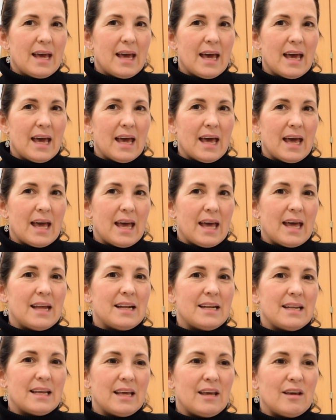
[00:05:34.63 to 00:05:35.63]

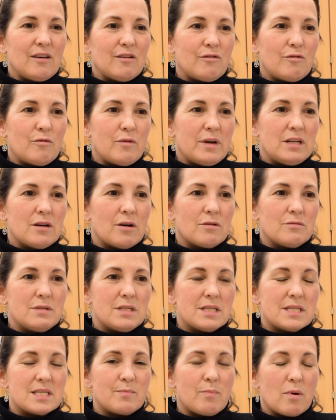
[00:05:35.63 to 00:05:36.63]
And if we don't
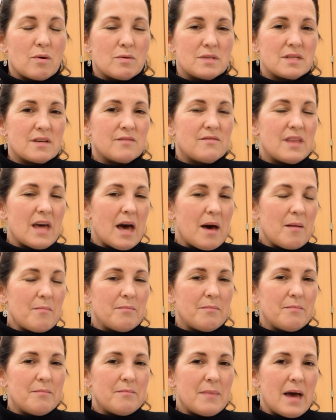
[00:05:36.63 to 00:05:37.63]
dispose of
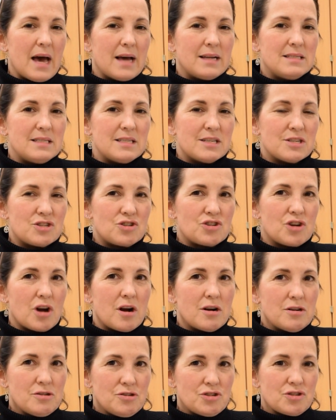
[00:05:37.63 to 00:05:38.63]
them at
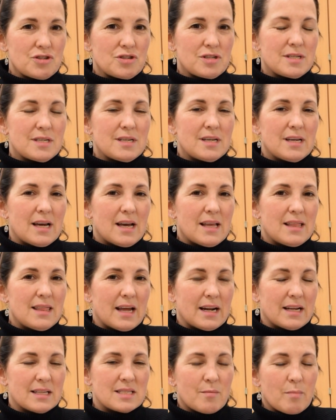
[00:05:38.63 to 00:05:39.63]
discharge,
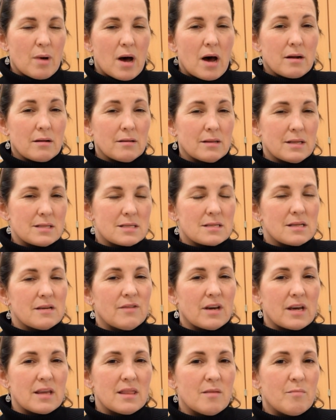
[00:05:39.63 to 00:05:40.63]
then it's a bottle that's
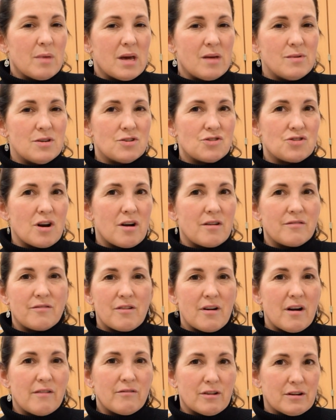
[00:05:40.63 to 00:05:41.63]
living in the baby's chart
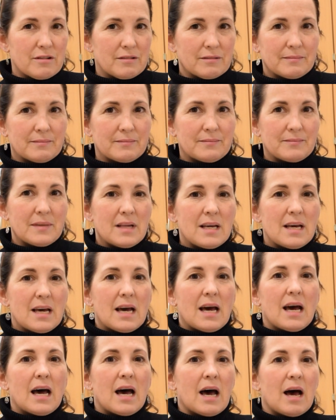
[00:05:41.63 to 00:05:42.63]
forever.
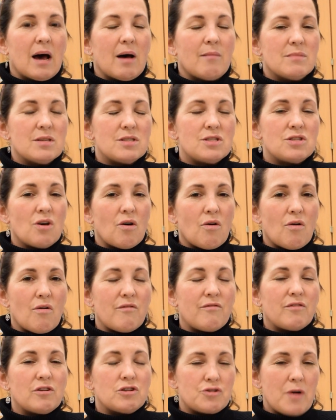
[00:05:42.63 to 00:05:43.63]
So
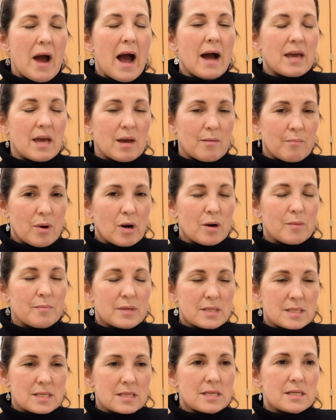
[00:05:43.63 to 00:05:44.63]
for tracking
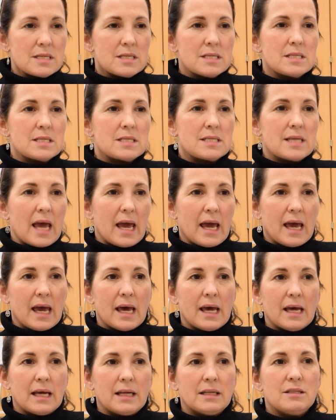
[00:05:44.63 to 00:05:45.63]
purposes
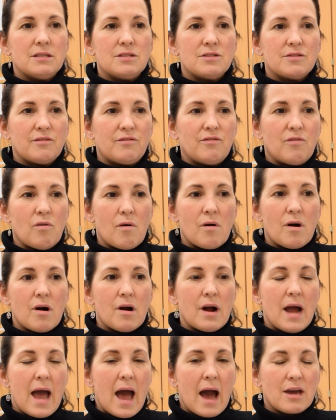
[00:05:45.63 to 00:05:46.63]
and
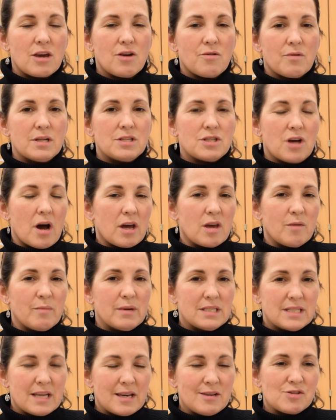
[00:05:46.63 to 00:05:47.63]
for accurate
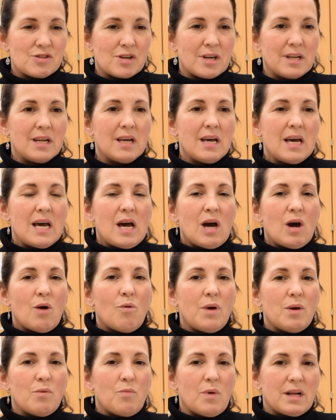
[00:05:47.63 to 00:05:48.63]
documentation,
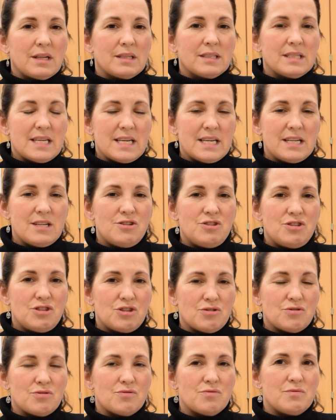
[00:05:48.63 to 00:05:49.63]
we will need
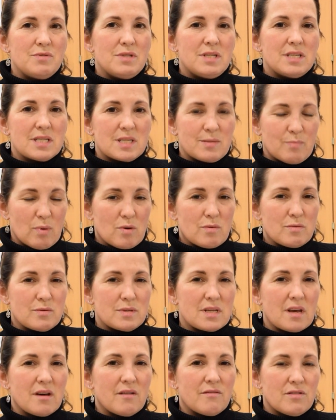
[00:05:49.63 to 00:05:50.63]
to
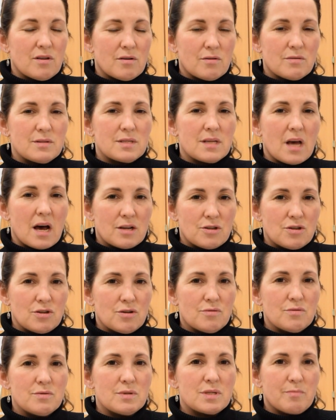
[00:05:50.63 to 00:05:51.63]
dispose of those
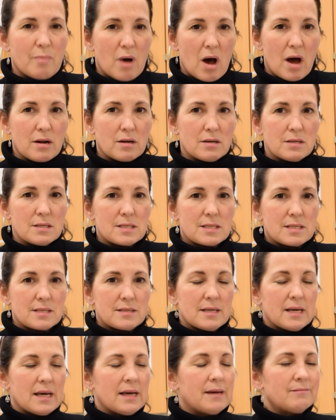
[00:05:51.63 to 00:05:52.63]
unused bottles.
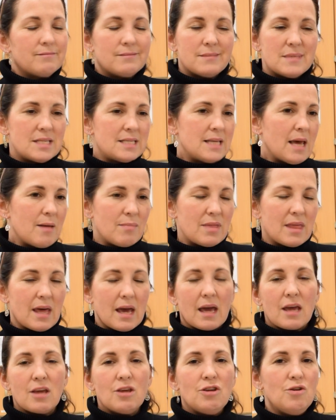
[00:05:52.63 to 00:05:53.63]
Same
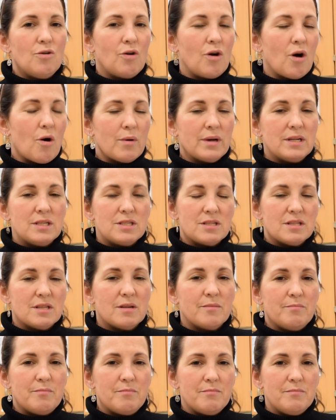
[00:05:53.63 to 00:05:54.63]
thing, you go into
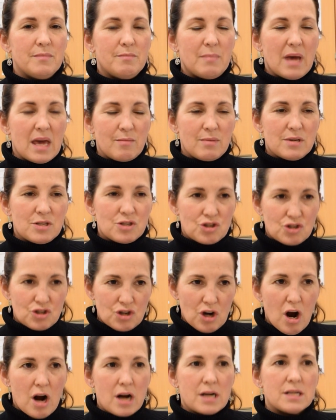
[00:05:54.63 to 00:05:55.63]
the baby's
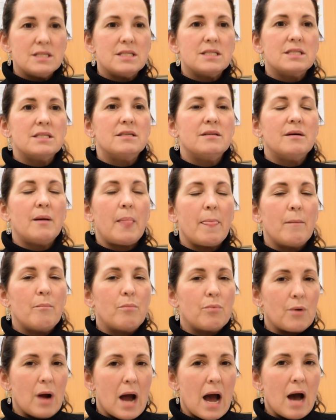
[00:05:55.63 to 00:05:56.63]
chart,
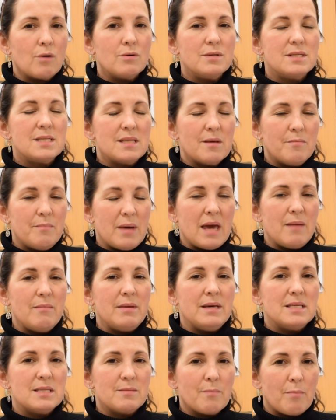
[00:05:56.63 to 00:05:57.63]
browse the
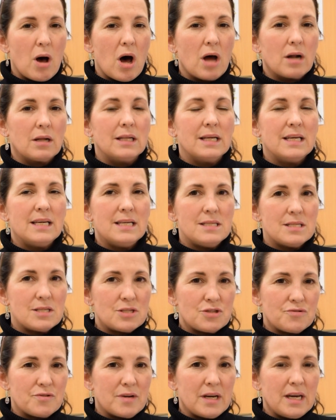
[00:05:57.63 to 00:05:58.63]
baby's bottle
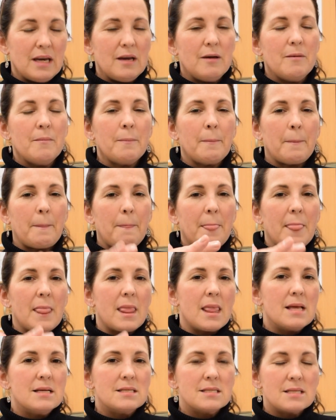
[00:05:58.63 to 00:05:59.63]
history,
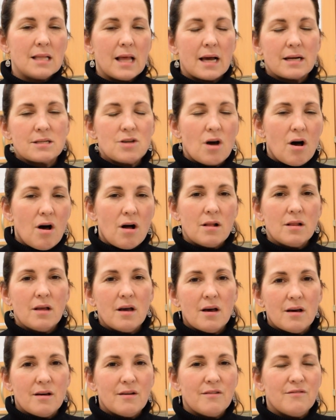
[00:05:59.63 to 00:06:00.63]
select all
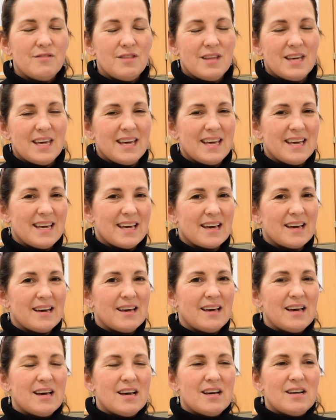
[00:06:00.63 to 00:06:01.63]
of the
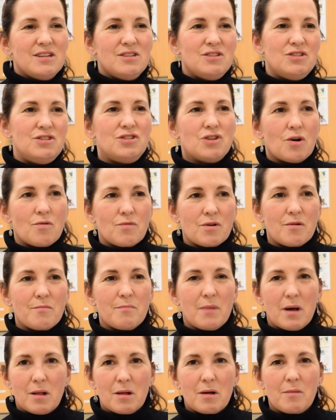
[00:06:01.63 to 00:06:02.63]
donor
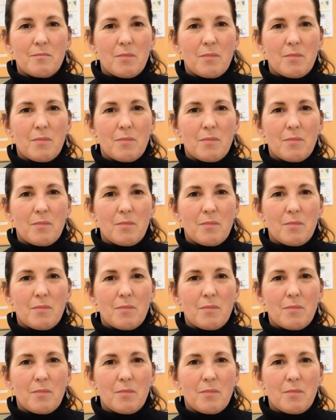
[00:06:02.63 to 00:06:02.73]
milk